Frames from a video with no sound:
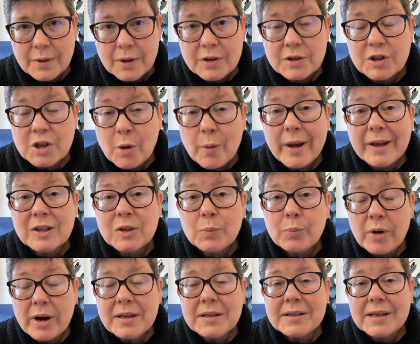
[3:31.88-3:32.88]
So
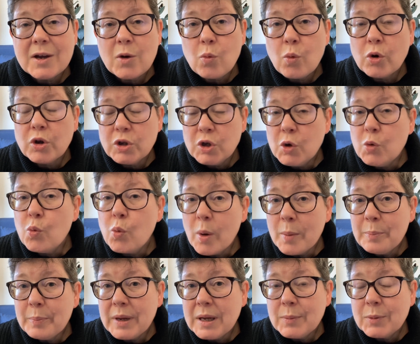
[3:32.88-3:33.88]
expressing what you
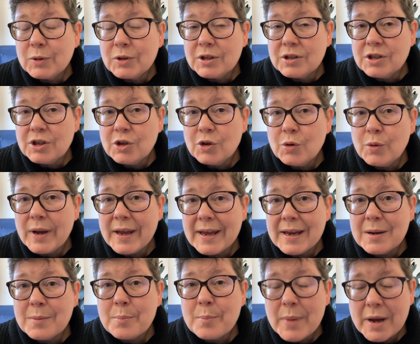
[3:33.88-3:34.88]
want people to do
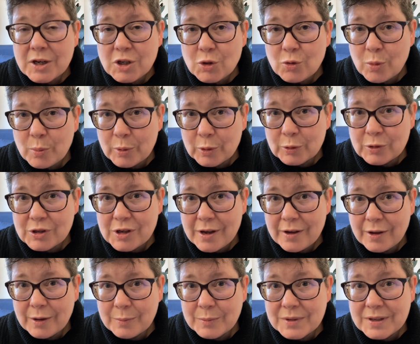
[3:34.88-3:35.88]
in measurable
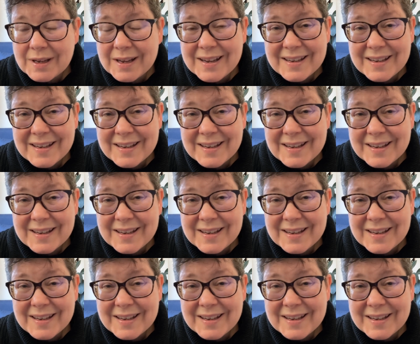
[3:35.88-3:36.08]
terms